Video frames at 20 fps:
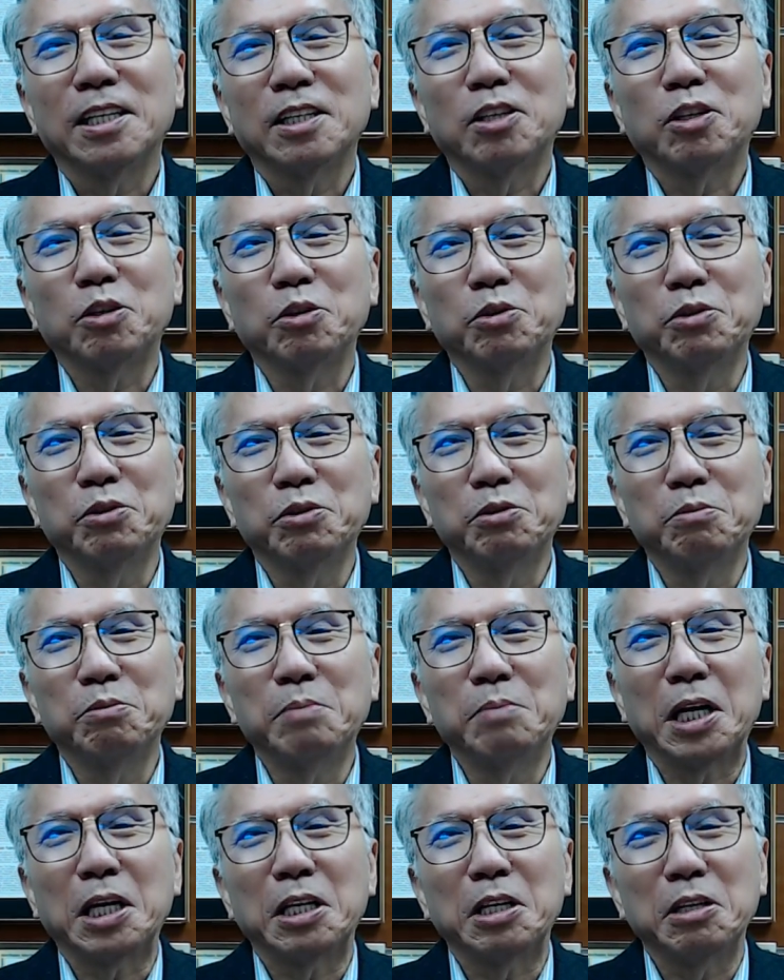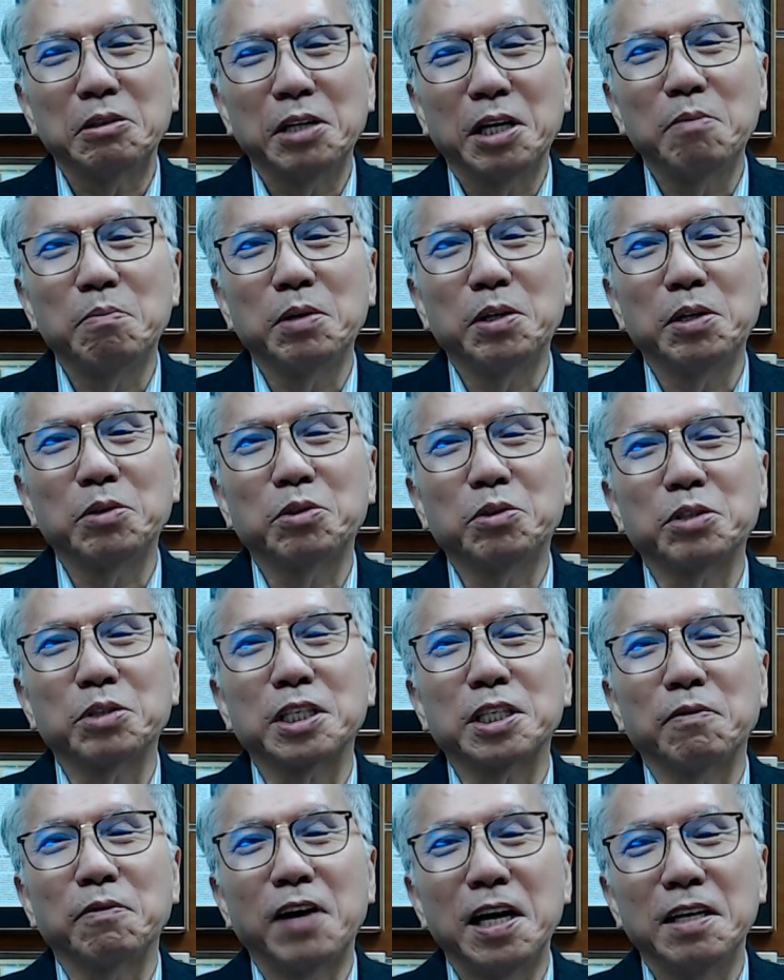to make you able to
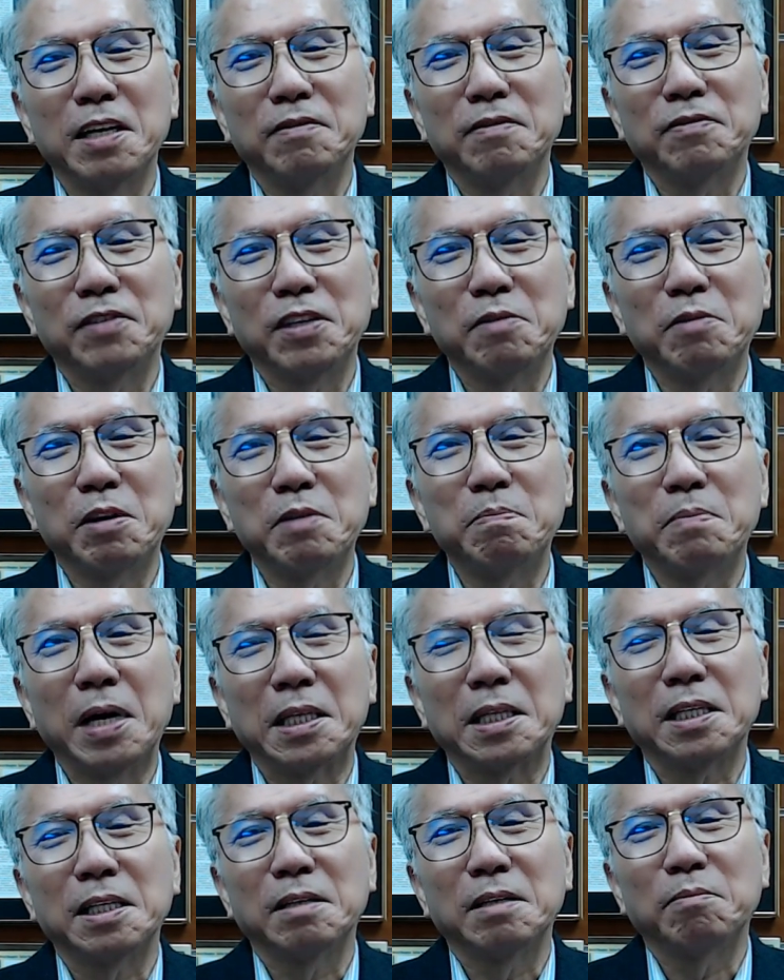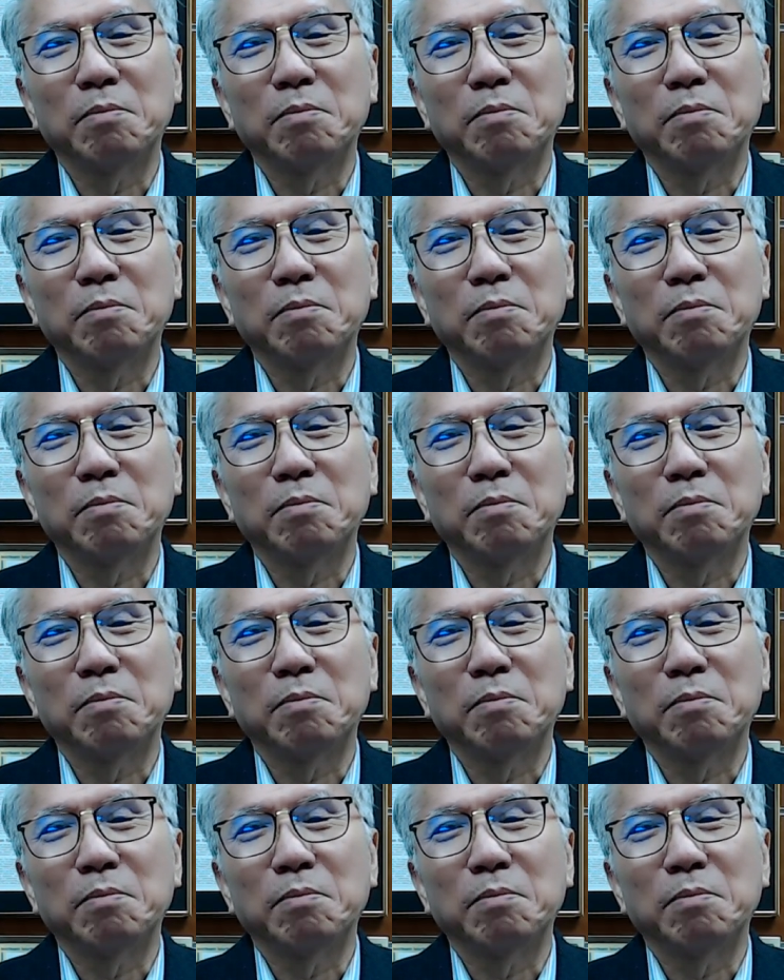survive even better.